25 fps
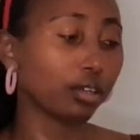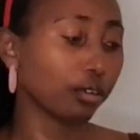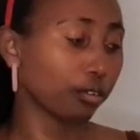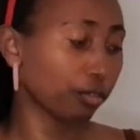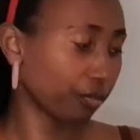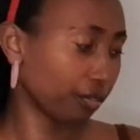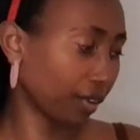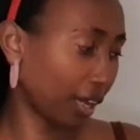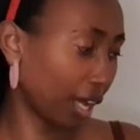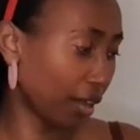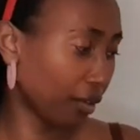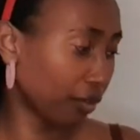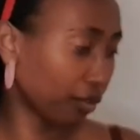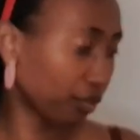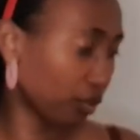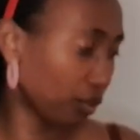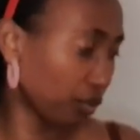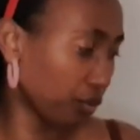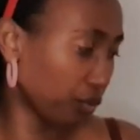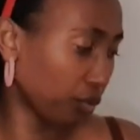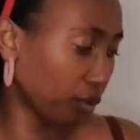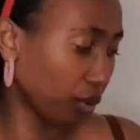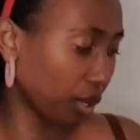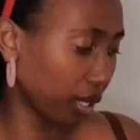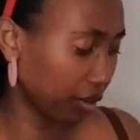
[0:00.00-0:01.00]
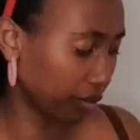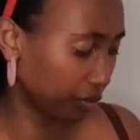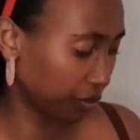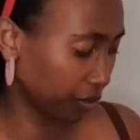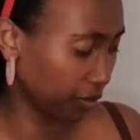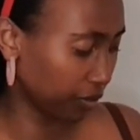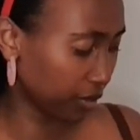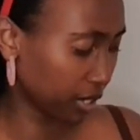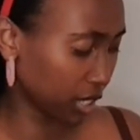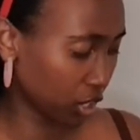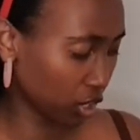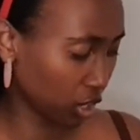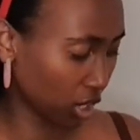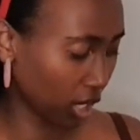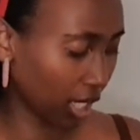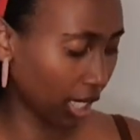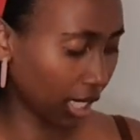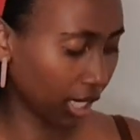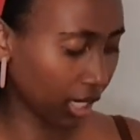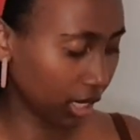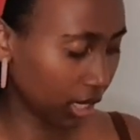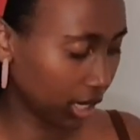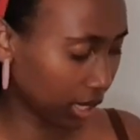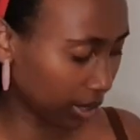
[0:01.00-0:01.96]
five for 150 shillings.